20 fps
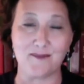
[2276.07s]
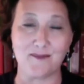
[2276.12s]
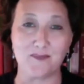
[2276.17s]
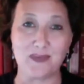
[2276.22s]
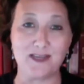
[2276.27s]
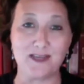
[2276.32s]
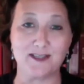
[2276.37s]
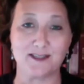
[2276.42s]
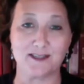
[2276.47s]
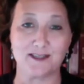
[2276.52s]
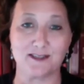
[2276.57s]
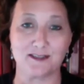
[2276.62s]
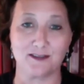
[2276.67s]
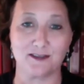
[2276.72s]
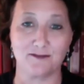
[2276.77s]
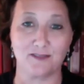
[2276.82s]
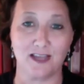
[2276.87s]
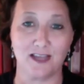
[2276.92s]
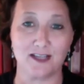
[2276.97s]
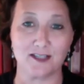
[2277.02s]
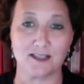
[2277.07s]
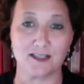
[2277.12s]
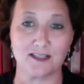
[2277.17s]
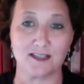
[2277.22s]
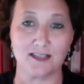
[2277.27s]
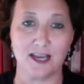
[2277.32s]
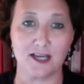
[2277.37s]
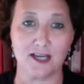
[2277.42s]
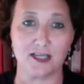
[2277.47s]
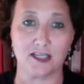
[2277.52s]
pieces of
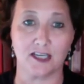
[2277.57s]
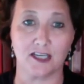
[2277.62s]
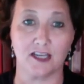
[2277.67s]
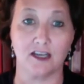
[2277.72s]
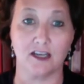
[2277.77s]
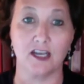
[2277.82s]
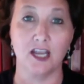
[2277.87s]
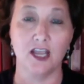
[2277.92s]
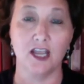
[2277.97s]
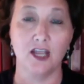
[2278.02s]
legislation,